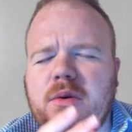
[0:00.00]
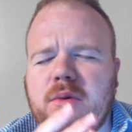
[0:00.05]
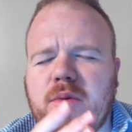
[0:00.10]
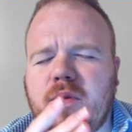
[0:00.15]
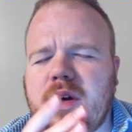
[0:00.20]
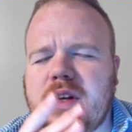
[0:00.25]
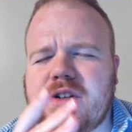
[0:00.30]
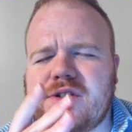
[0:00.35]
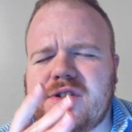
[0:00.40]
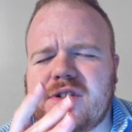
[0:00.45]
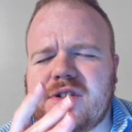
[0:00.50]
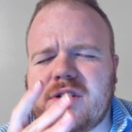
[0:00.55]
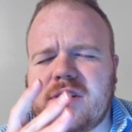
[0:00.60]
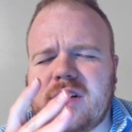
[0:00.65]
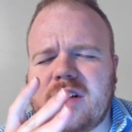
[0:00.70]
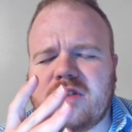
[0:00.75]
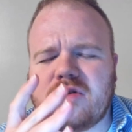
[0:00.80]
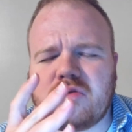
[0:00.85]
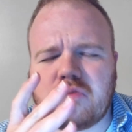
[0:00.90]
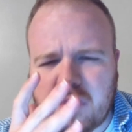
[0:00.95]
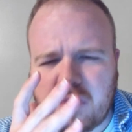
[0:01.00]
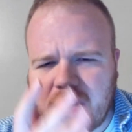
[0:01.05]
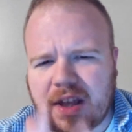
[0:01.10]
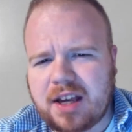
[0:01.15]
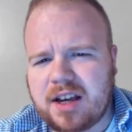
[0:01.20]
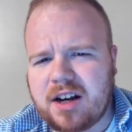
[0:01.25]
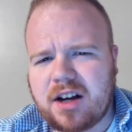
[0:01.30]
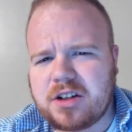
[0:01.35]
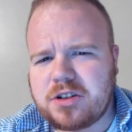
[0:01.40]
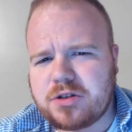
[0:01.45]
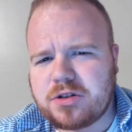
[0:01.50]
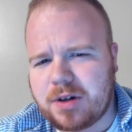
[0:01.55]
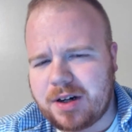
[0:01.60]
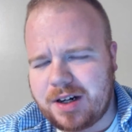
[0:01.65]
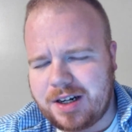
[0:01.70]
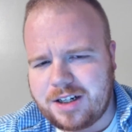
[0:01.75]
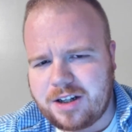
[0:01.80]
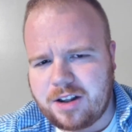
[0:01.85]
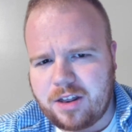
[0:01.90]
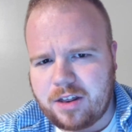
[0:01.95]
which is really
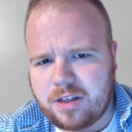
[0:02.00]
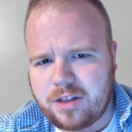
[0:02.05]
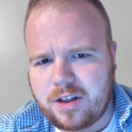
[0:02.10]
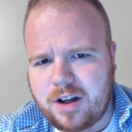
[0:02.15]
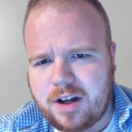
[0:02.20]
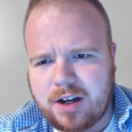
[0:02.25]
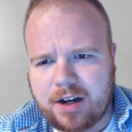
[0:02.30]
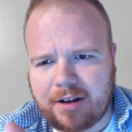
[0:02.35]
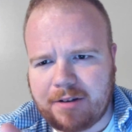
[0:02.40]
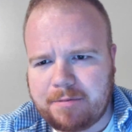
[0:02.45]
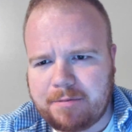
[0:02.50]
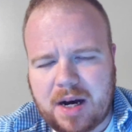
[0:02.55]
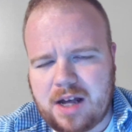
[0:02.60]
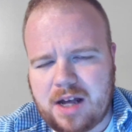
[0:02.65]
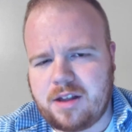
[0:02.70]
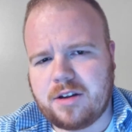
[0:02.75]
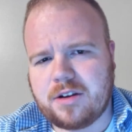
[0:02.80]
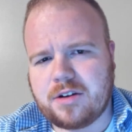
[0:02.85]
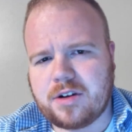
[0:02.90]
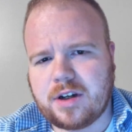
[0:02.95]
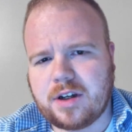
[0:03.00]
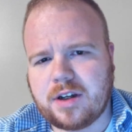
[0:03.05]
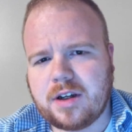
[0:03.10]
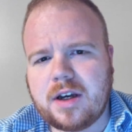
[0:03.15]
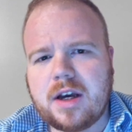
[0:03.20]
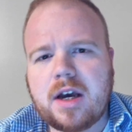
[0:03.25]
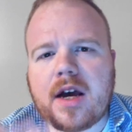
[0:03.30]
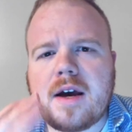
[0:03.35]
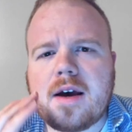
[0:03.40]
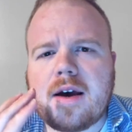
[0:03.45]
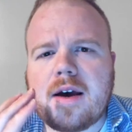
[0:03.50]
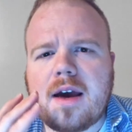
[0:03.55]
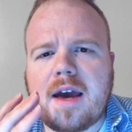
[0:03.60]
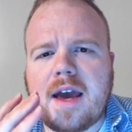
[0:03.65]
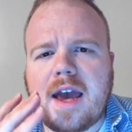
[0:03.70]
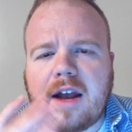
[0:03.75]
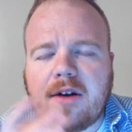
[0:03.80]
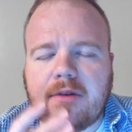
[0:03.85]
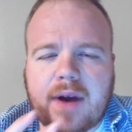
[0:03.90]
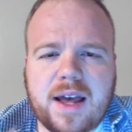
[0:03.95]
contrary to the thought of biology.
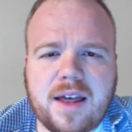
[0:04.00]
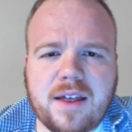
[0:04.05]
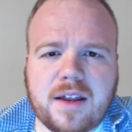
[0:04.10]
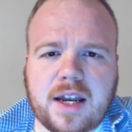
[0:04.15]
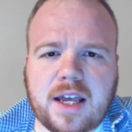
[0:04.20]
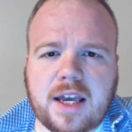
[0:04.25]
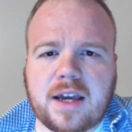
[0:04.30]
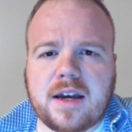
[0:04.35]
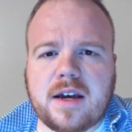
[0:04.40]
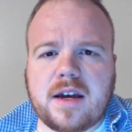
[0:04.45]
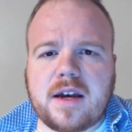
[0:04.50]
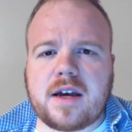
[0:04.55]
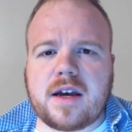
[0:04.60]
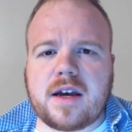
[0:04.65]
In reality,